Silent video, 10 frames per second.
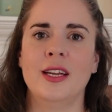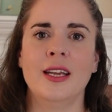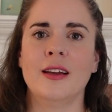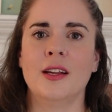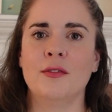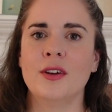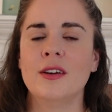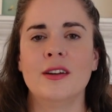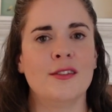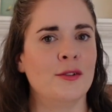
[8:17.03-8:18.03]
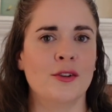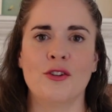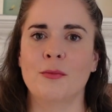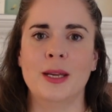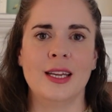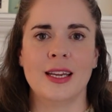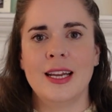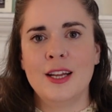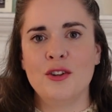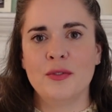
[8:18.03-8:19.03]
any kind of yarn as long as you're meeting
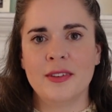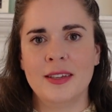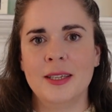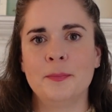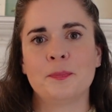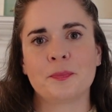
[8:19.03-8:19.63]
gauge, obviously.